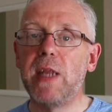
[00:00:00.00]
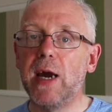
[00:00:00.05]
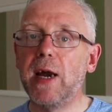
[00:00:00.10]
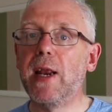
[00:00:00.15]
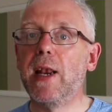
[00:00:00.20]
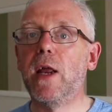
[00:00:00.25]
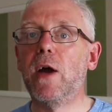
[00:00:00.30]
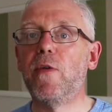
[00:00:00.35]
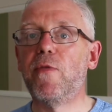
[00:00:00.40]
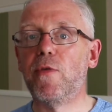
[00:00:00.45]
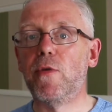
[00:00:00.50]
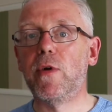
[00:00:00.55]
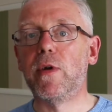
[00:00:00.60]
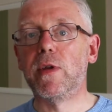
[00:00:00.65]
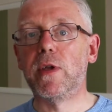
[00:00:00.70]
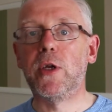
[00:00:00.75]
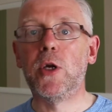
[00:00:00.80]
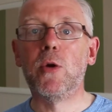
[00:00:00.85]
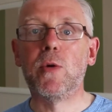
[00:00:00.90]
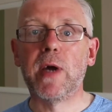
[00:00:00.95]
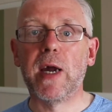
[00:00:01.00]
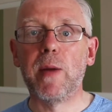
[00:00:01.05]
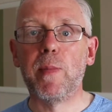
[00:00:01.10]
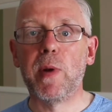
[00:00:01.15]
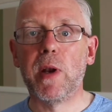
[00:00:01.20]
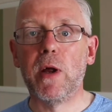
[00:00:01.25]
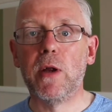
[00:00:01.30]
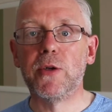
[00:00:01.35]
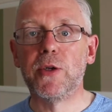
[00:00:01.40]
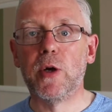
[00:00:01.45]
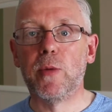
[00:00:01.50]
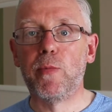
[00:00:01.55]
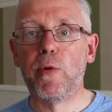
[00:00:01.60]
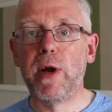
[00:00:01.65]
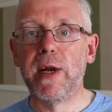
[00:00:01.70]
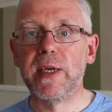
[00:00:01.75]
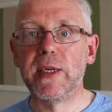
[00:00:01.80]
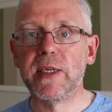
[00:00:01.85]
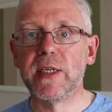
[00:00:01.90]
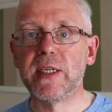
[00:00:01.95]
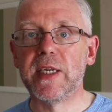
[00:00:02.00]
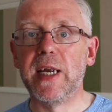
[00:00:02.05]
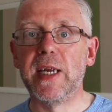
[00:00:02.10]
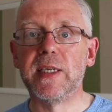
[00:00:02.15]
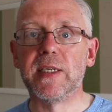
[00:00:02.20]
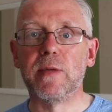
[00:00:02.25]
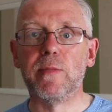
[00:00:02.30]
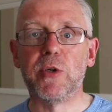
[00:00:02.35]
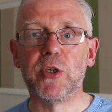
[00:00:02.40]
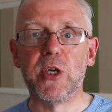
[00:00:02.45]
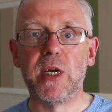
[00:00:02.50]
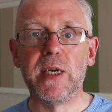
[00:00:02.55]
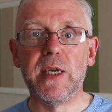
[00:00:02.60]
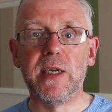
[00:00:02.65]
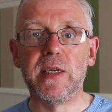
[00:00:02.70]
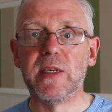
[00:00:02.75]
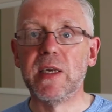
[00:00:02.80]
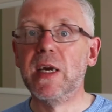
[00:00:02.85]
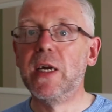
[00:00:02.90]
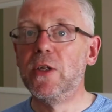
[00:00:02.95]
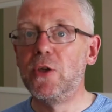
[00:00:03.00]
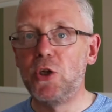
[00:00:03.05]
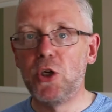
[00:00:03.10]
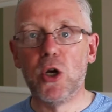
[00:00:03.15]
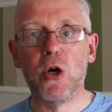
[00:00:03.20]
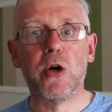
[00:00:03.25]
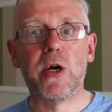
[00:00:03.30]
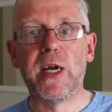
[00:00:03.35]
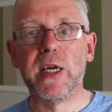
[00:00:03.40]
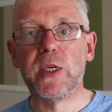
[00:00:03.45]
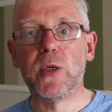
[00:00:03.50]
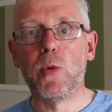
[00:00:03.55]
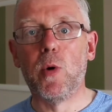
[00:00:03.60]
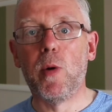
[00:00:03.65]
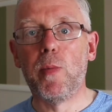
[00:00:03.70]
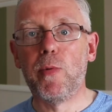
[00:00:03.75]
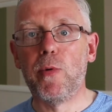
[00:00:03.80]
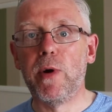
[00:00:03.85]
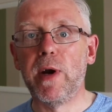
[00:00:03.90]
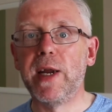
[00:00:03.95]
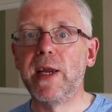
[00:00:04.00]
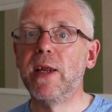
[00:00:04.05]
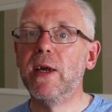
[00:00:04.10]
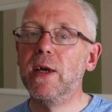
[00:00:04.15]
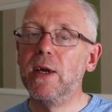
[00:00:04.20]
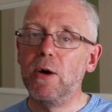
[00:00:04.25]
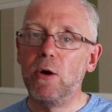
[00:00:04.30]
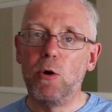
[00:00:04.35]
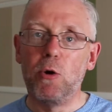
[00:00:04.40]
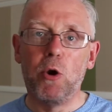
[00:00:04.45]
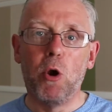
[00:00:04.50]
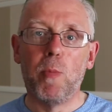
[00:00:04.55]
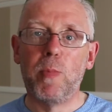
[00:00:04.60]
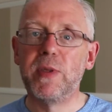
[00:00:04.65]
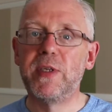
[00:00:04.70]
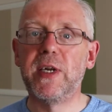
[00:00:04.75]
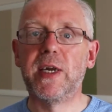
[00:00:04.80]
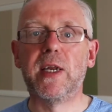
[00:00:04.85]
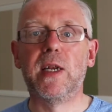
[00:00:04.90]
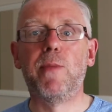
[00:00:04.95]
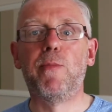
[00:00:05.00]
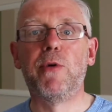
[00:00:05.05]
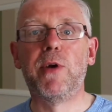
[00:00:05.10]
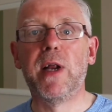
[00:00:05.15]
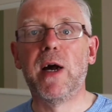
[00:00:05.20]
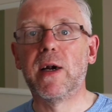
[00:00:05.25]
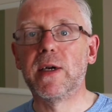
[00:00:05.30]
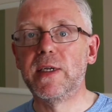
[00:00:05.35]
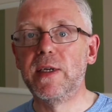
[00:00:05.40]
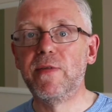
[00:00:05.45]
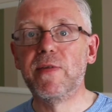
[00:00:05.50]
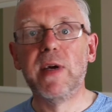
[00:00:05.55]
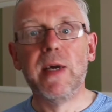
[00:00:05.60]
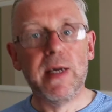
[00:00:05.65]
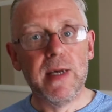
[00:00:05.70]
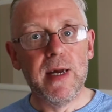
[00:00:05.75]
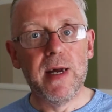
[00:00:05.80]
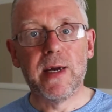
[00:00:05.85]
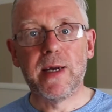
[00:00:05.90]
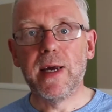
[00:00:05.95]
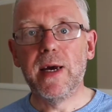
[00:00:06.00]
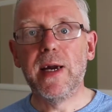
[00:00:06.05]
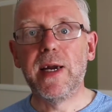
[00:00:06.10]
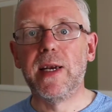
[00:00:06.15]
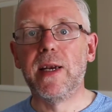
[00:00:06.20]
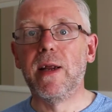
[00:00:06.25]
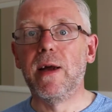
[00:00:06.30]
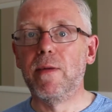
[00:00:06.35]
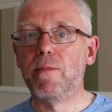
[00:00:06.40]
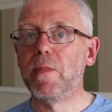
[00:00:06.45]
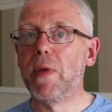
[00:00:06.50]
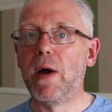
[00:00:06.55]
Dale over at UK Plant Operators says a machine is jerky to operate or not particularly productive, again,